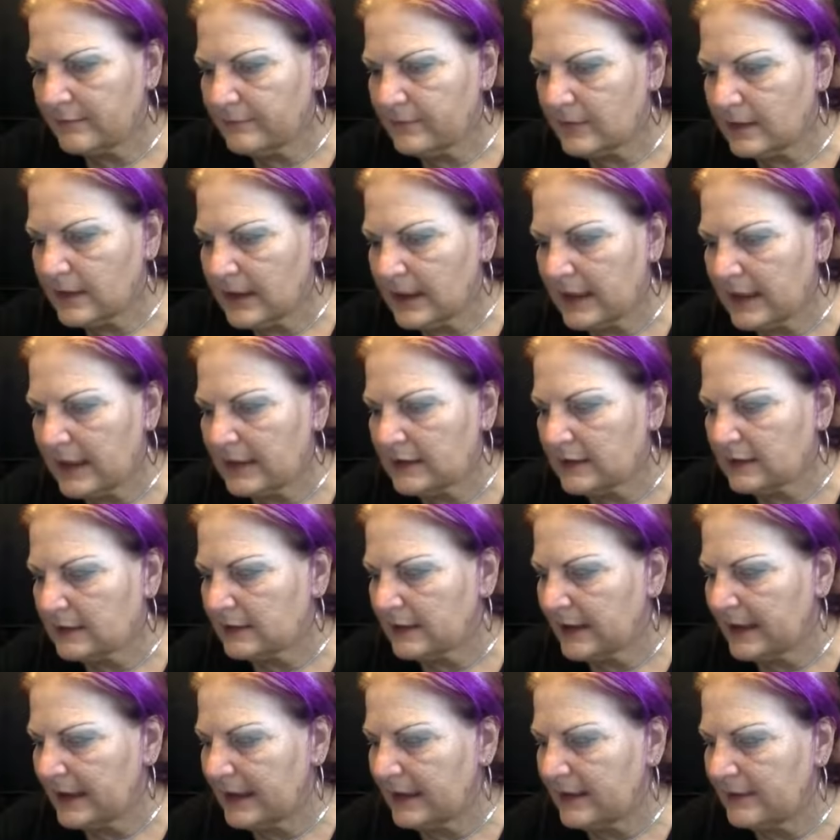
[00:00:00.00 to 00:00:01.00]

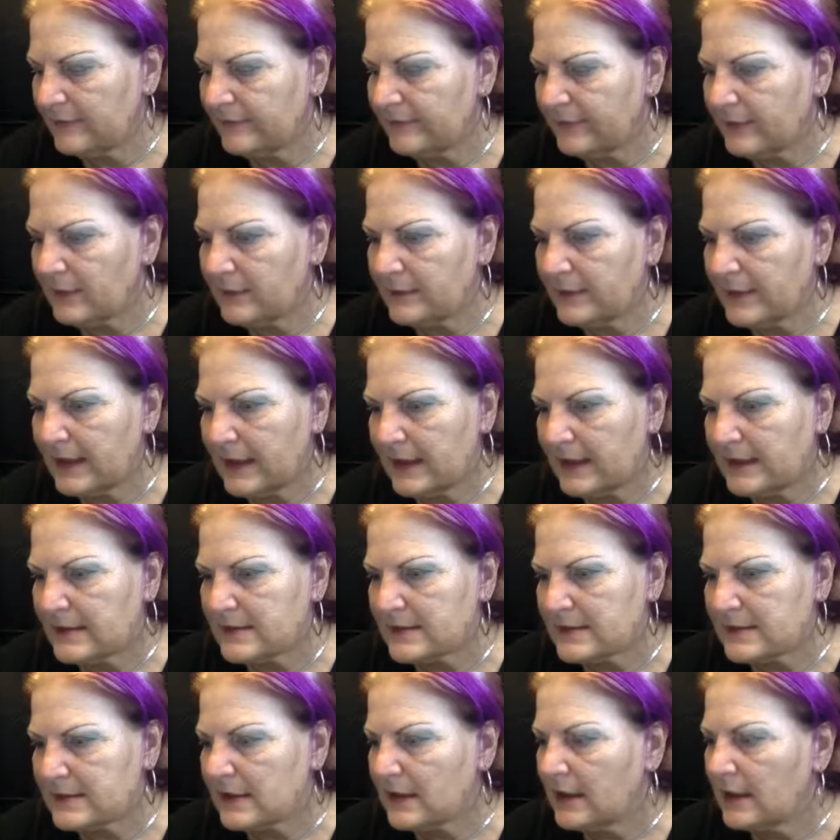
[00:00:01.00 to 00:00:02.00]
Candlelight for a
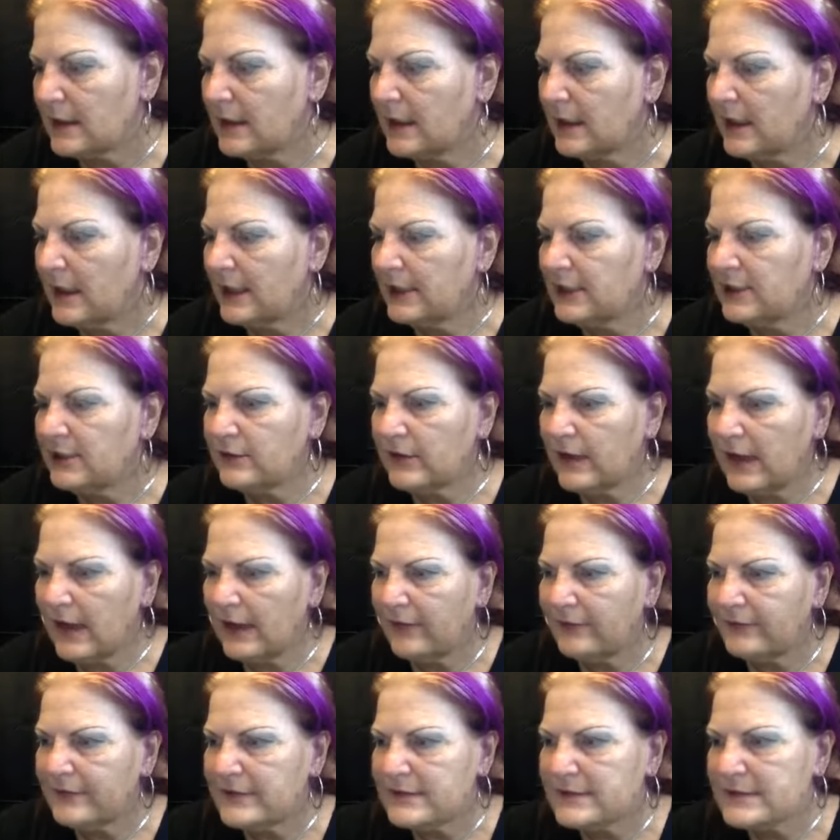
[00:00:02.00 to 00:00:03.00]
base. And you
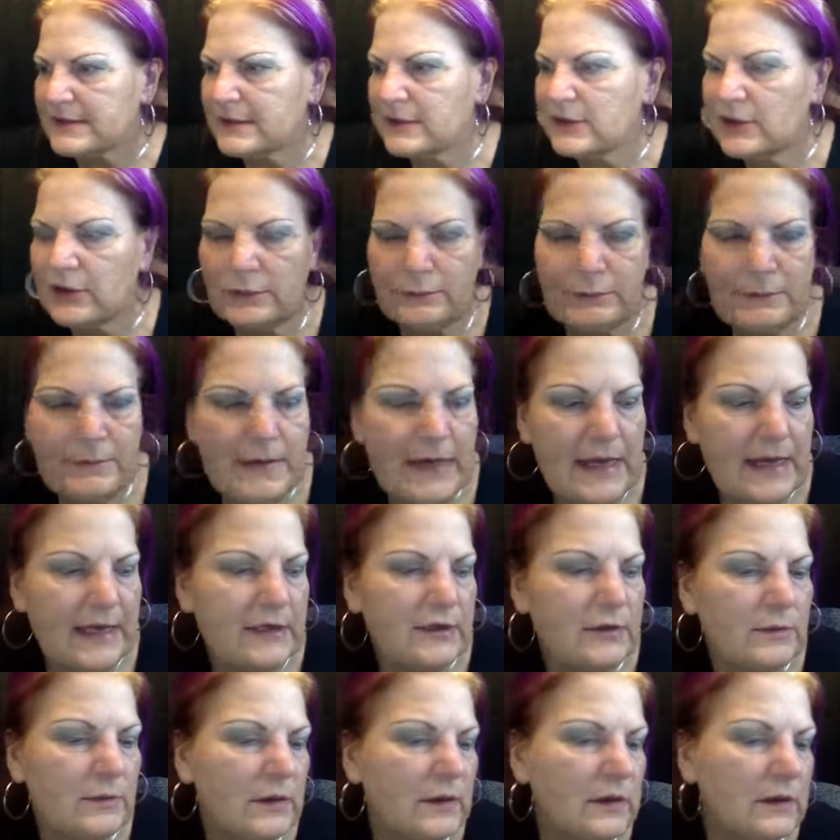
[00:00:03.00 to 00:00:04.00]
have this in your
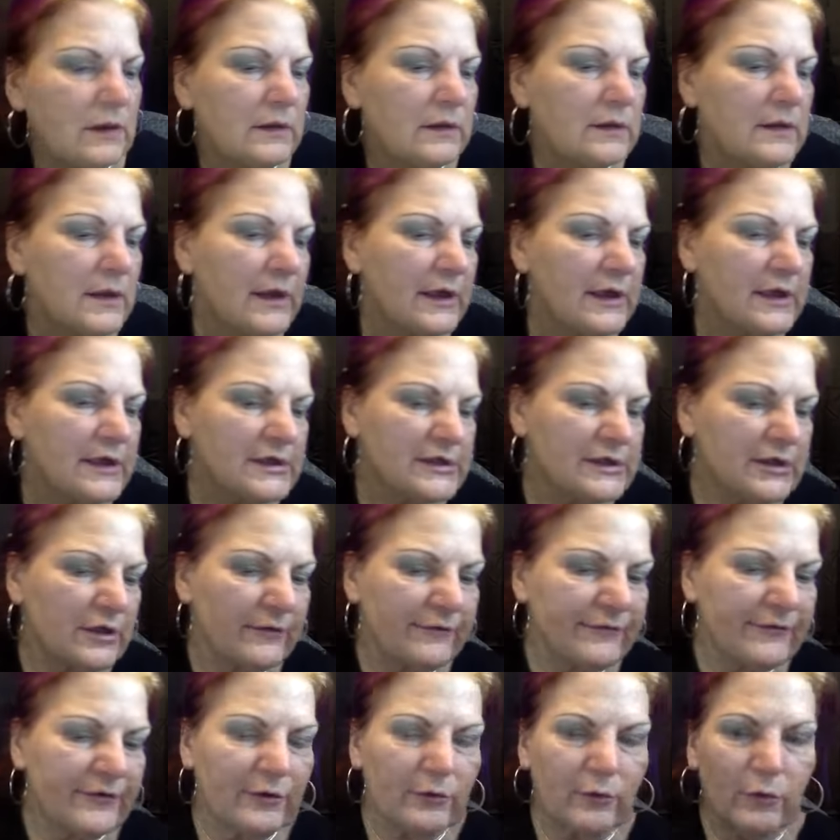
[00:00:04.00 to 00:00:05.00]
manual. So
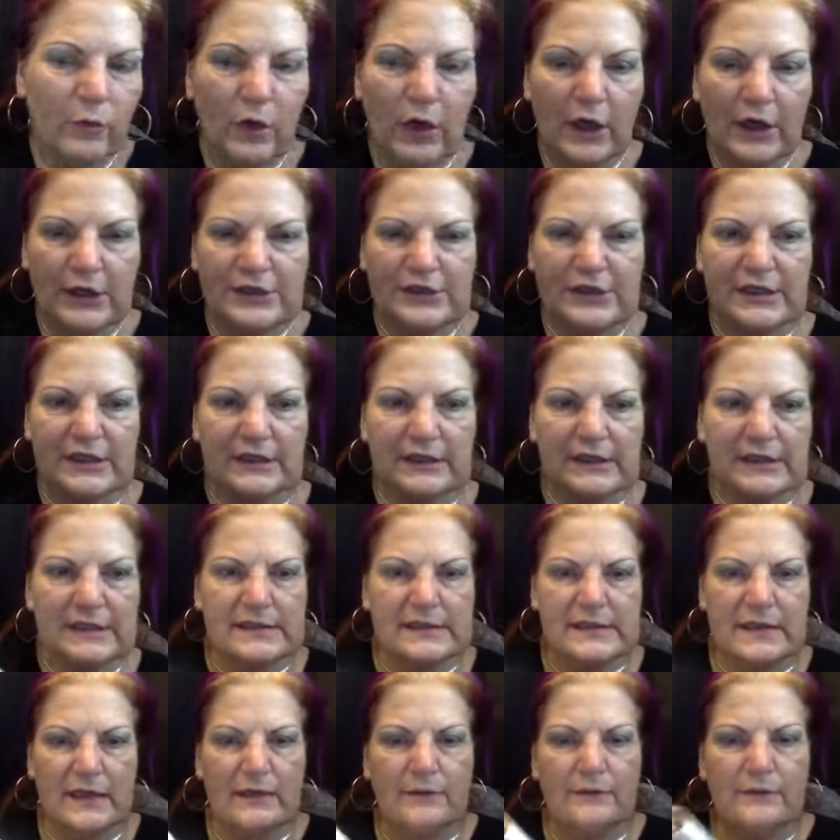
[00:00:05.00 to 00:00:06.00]
if you're watching
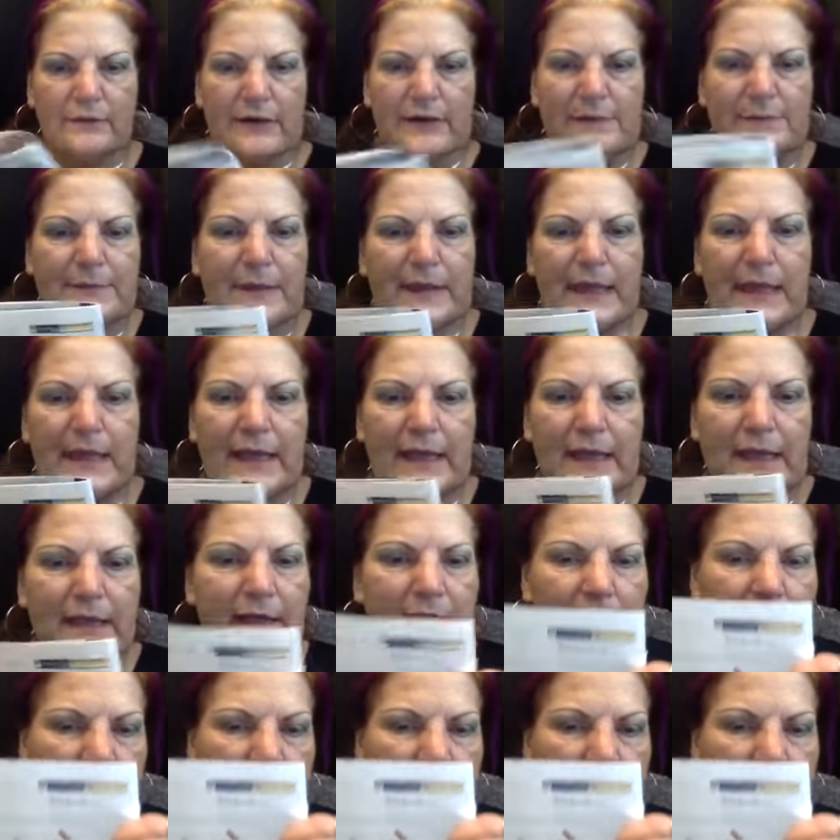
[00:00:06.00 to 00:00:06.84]
this on replay,